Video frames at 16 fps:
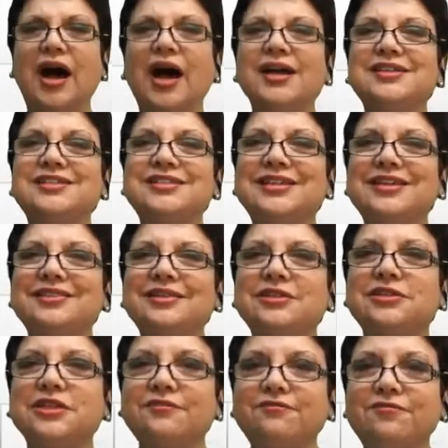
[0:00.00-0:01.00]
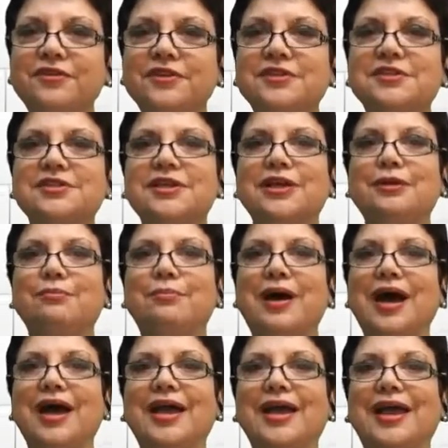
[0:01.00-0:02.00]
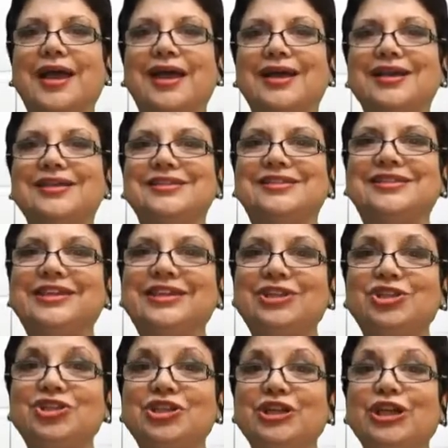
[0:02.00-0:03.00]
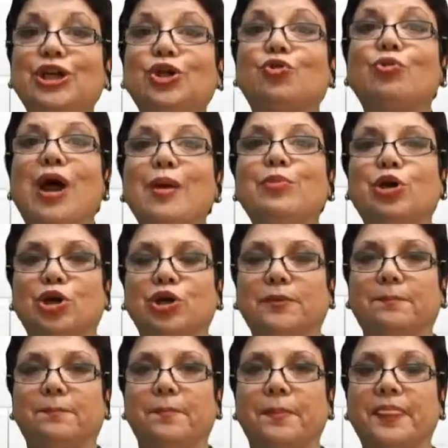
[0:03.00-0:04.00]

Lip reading: I see the difference in my teaching grammar.